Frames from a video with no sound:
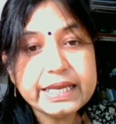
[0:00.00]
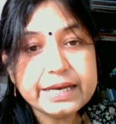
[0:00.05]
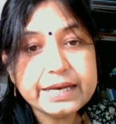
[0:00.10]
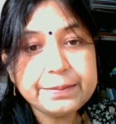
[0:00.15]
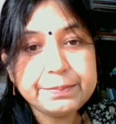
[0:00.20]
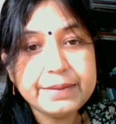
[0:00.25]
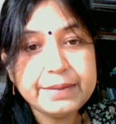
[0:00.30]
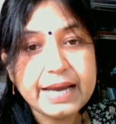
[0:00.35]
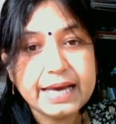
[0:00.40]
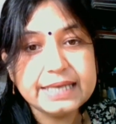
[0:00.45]

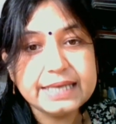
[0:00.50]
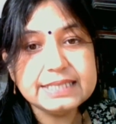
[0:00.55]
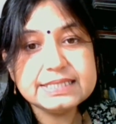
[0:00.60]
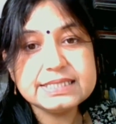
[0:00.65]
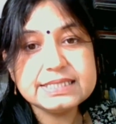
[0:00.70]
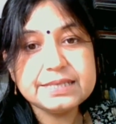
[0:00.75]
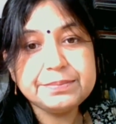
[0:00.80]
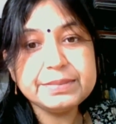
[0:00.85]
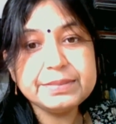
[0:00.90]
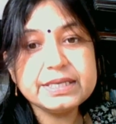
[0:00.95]
replies
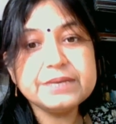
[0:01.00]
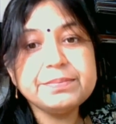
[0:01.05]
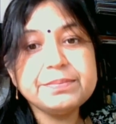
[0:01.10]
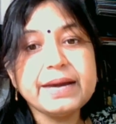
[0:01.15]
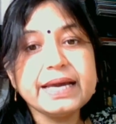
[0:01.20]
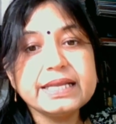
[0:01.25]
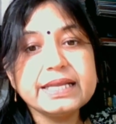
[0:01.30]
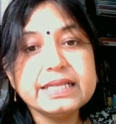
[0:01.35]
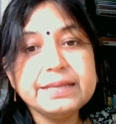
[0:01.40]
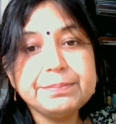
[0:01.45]
submitted
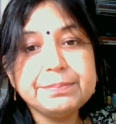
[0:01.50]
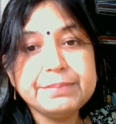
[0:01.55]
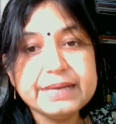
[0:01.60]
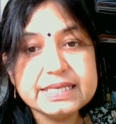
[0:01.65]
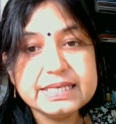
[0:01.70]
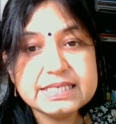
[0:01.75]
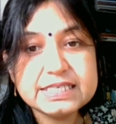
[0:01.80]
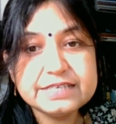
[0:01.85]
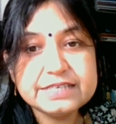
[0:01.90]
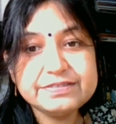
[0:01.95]
by the
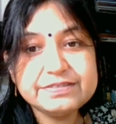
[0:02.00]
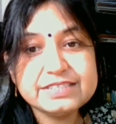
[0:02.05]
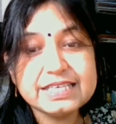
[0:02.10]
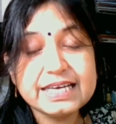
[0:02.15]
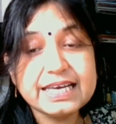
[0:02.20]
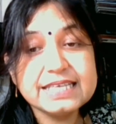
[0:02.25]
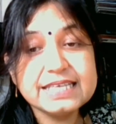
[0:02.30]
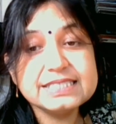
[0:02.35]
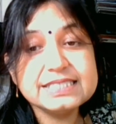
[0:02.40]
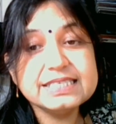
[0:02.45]
plaintiffs
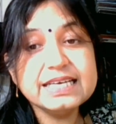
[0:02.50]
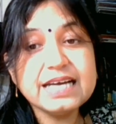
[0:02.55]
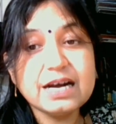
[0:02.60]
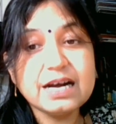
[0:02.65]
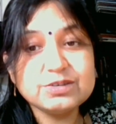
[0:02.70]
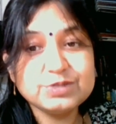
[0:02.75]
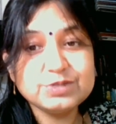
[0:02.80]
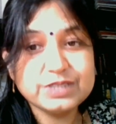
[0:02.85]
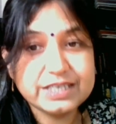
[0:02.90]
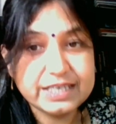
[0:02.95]
against the
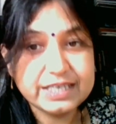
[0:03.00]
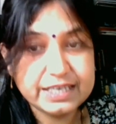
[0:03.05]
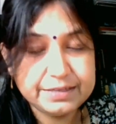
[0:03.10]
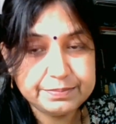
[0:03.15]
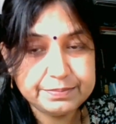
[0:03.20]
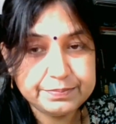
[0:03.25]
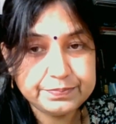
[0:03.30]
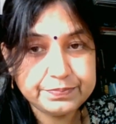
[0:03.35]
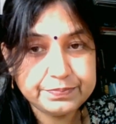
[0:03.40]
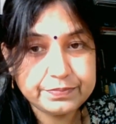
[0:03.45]
counterclaim.
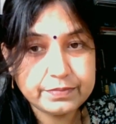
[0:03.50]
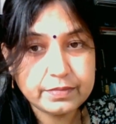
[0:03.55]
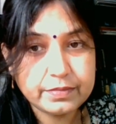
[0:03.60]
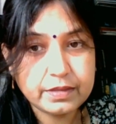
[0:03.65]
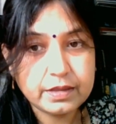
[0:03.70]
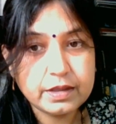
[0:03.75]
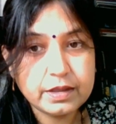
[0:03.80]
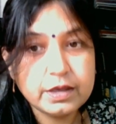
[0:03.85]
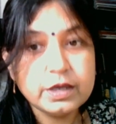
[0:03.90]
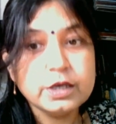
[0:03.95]

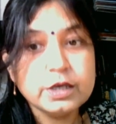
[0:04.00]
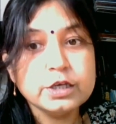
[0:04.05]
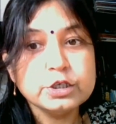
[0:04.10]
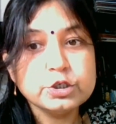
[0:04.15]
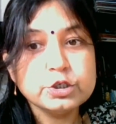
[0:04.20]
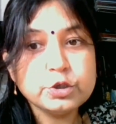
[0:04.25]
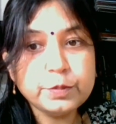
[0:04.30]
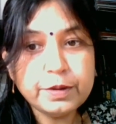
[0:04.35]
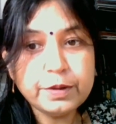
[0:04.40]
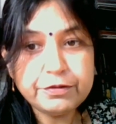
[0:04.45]

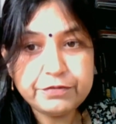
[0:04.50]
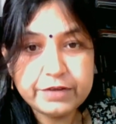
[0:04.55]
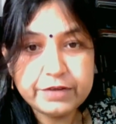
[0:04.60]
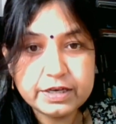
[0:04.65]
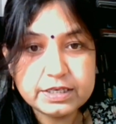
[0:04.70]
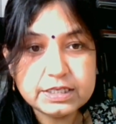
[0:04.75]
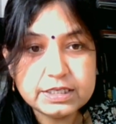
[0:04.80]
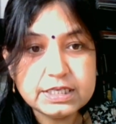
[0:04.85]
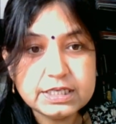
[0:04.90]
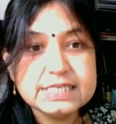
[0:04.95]
To be
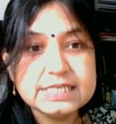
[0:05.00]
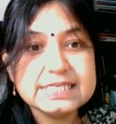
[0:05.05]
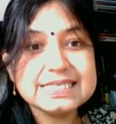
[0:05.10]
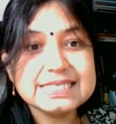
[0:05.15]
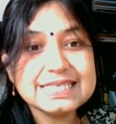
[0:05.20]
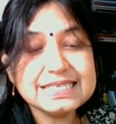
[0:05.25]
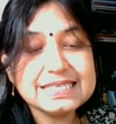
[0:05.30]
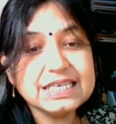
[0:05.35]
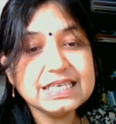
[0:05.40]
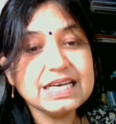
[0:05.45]
fair,
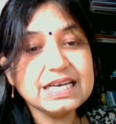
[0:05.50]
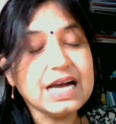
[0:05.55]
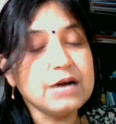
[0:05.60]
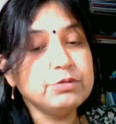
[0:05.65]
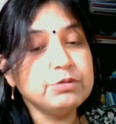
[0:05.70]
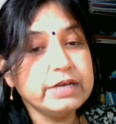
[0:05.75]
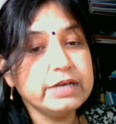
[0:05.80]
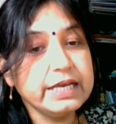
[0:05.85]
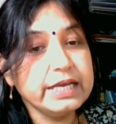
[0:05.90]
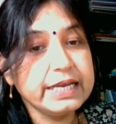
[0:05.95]
such a
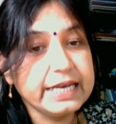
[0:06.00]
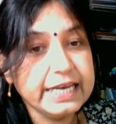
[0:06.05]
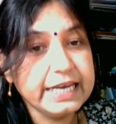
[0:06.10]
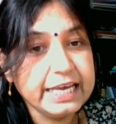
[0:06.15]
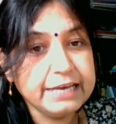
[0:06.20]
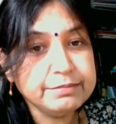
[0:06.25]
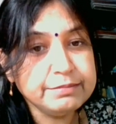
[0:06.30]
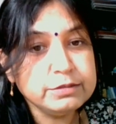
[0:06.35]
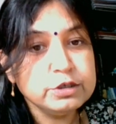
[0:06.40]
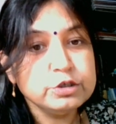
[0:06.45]

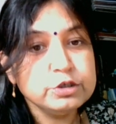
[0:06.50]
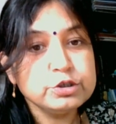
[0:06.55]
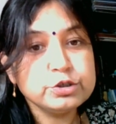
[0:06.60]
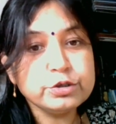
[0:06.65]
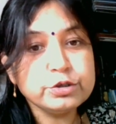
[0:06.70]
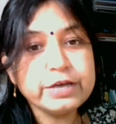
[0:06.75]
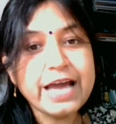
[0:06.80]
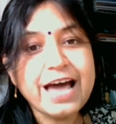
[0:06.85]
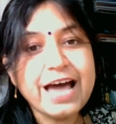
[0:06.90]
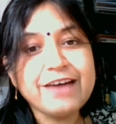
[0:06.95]
counterclaim
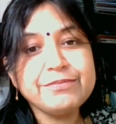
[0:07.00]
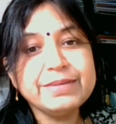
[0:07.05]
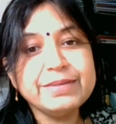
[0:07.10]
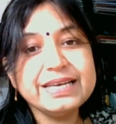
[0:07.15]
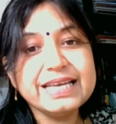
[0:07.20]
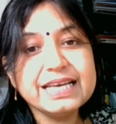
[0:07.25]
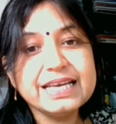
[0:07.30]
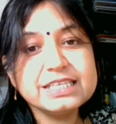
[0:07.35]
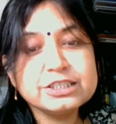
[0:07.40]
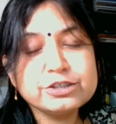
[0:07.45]
should have
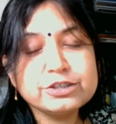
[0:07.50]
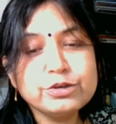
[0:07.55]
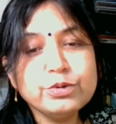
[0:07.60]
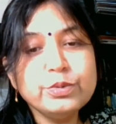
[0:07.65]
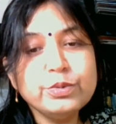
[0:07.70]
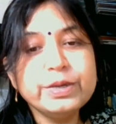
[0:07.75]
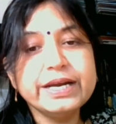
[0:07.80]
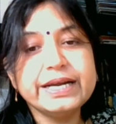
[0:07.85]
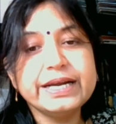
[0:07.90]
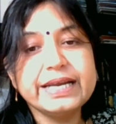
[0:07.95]
been
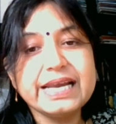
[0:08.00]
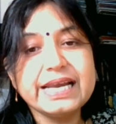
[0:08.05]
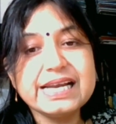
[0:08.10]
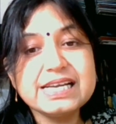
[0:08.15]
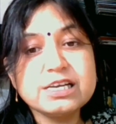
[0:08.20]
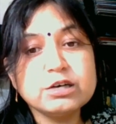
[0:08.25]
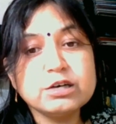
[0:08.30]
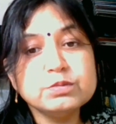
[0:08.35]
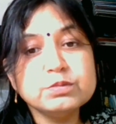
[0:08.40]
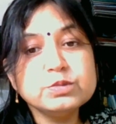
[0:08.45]
excluded
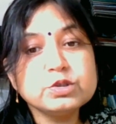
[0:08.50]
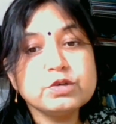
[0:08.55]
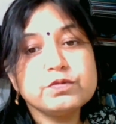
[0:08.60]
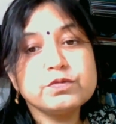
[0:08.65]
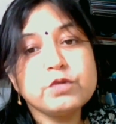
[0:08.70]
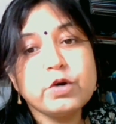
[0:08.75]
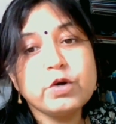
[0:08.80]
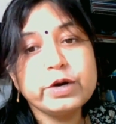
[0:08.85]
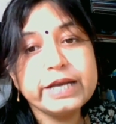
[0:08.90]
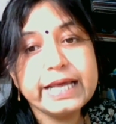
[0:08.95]
in terms
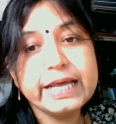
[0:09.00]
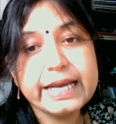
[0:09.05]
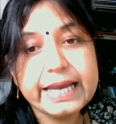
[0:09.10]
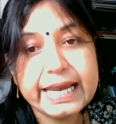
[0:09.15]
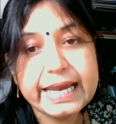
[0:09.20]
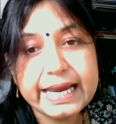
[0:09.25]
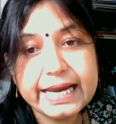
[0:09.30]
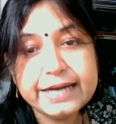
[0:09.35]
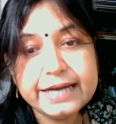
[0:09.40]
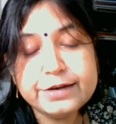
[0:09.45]
of Order
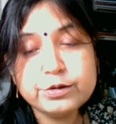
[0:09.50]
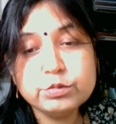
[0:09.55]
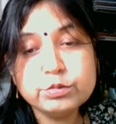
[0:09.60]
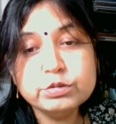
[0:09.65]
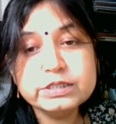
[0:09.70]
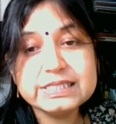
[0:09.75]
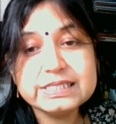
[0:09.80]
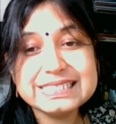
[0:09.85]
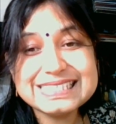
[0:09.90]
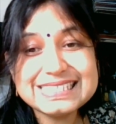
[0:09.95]
8
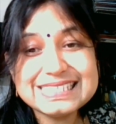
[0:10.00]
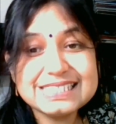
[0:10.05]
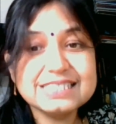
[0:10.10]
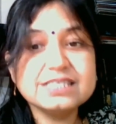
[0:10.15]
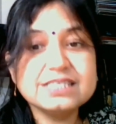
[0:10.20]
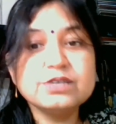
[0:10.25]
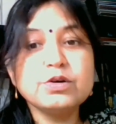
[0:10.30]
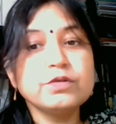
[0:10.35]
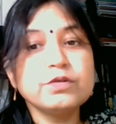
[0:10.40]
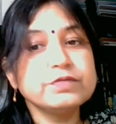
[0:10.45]
Rule
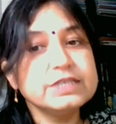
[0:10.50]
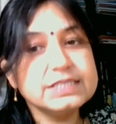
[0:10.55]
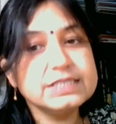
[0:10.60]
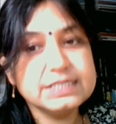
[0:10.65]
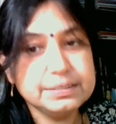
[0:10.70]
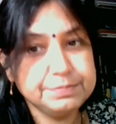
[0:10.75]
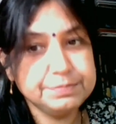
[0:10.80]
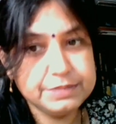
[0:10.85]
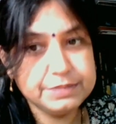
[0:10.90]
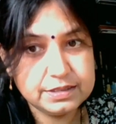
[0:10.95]
6C of the
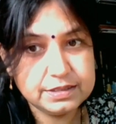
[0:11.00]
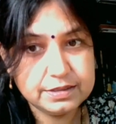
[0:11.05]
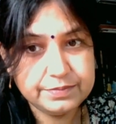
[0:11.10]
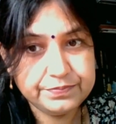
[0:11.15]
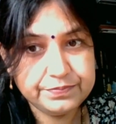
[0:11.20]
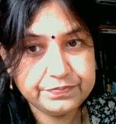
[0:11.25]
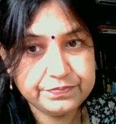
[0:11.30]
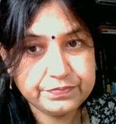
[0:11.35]
CPC.